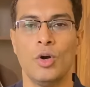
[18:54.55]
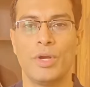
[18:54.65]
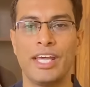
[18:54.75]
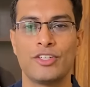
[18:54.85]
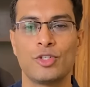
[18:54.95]

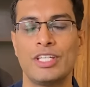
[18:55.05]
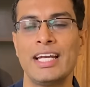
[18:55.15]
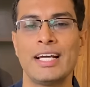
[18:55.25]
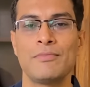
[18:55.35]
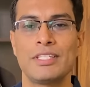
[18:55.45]
Okay, so
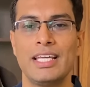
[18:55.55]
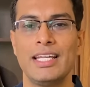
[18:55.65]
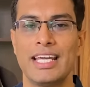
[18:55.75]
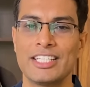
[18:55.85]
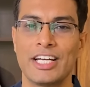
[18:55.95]
then comes
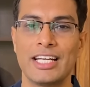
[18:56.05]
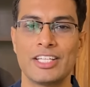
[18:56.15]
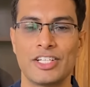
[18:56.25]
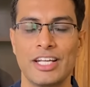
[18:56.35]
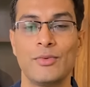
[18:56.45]
the next
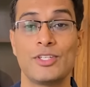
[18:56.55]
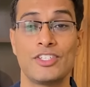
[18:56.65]
industry, which